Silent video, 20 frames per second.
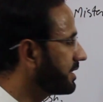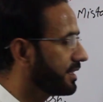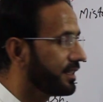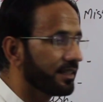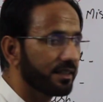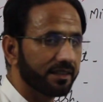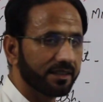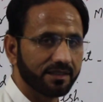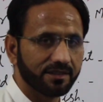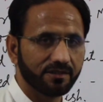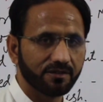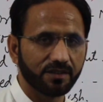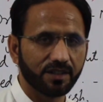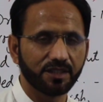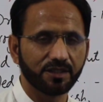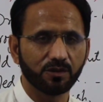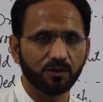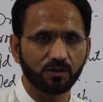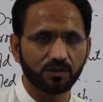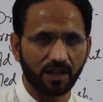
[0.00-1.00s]
T,
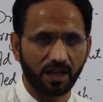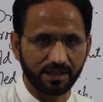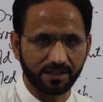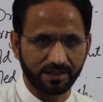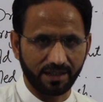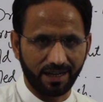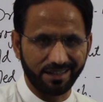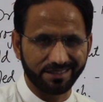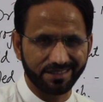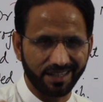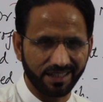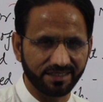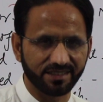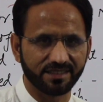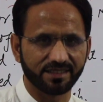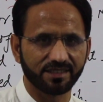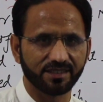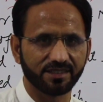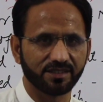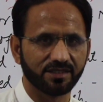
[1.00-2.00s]
when you write
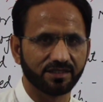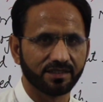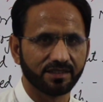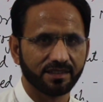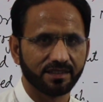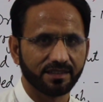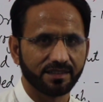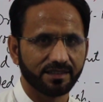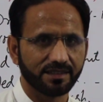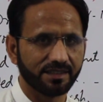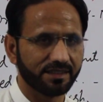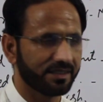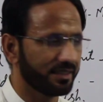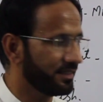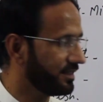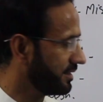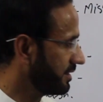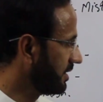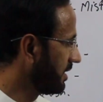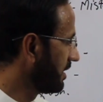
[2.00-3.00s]
address, this
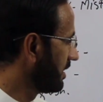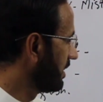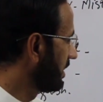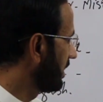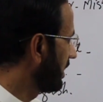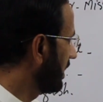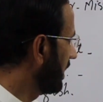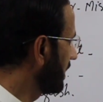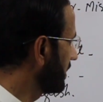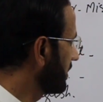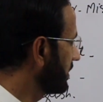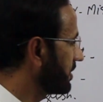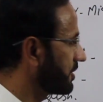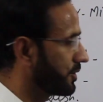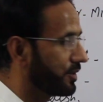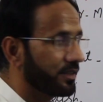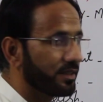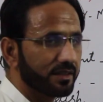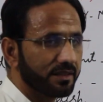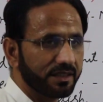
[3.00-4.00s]
is
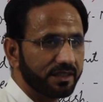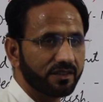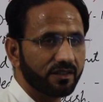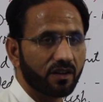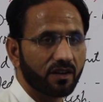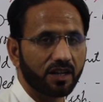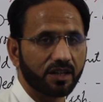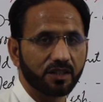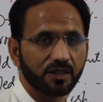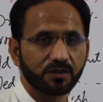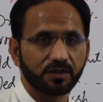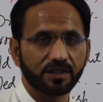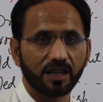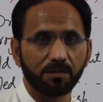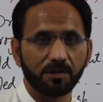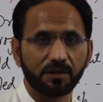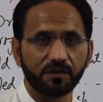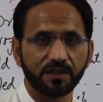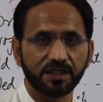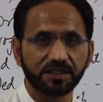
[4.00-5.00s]
understood, these are understood
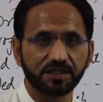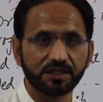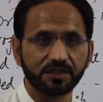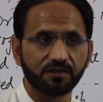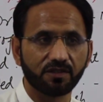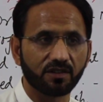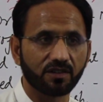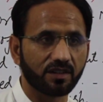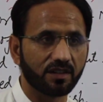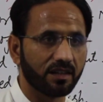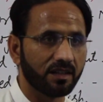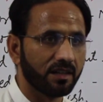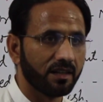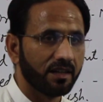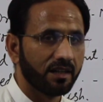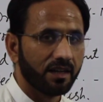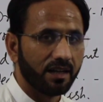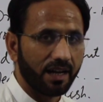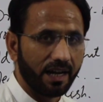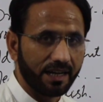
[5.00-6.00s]
abbreviations for
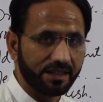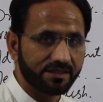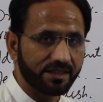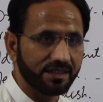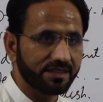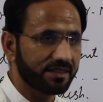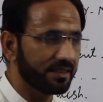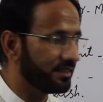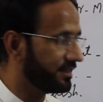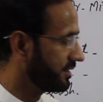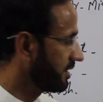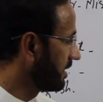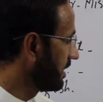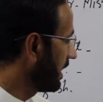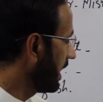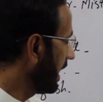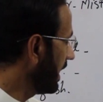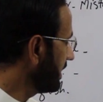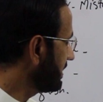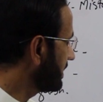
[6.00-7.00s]
addresses.
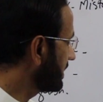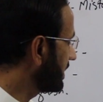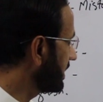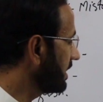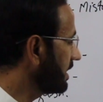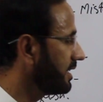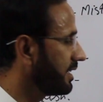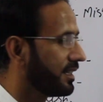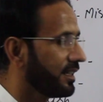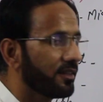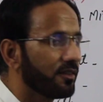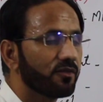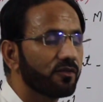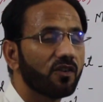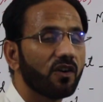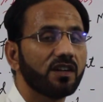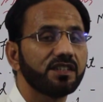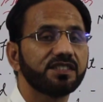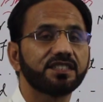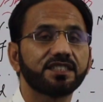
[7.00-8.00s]
S T
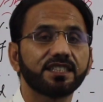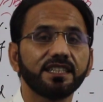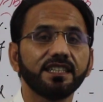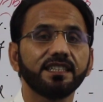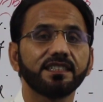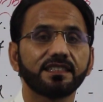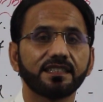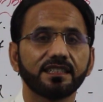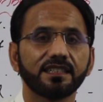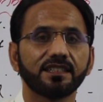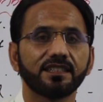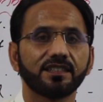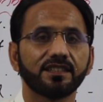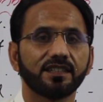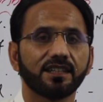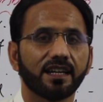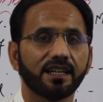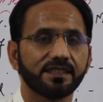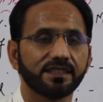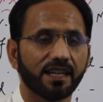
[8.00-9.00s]
for street,
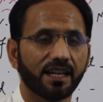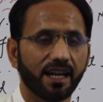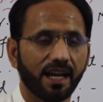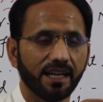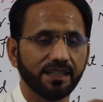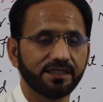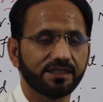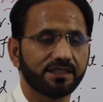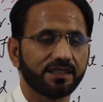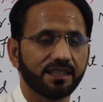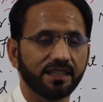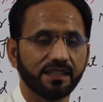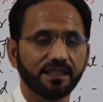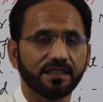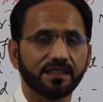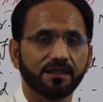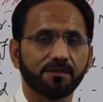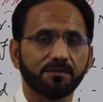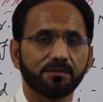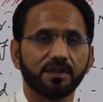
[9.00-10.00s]
S
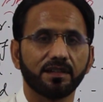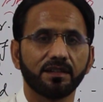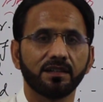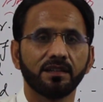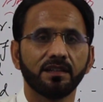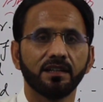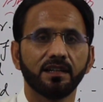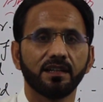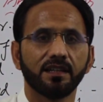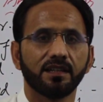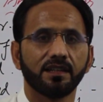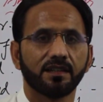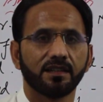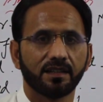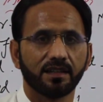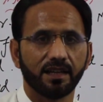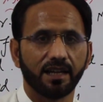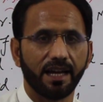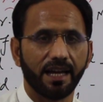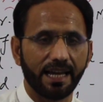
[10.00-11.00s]
T number,
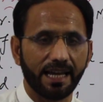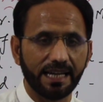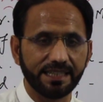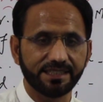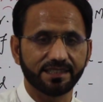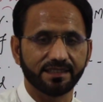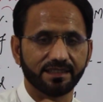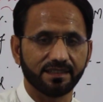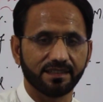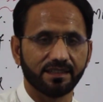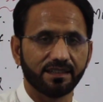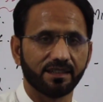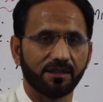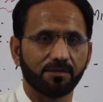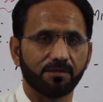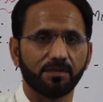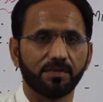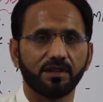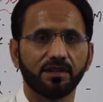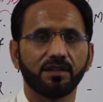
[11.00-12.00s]
H
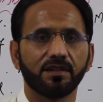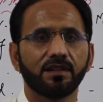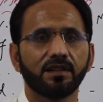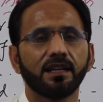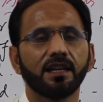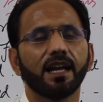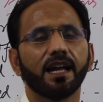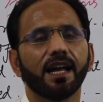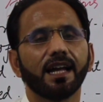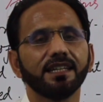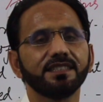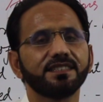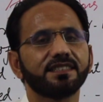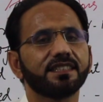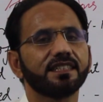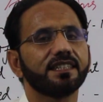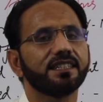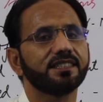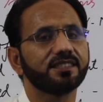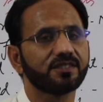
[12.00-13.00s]
number, S
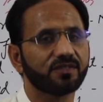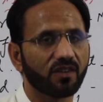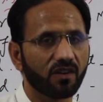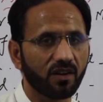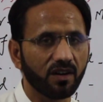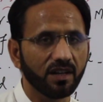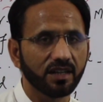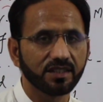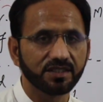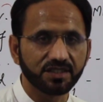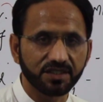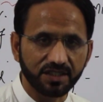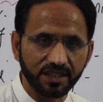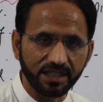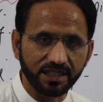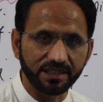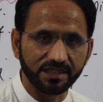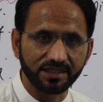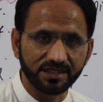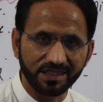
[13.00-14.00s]
T is for
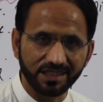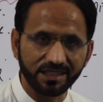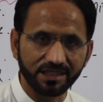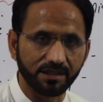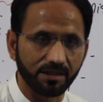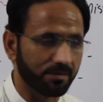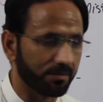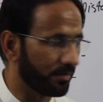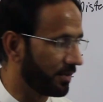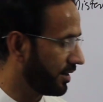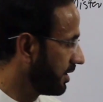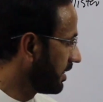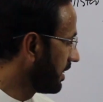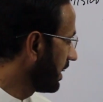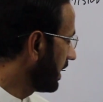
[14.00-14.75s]
street, street number,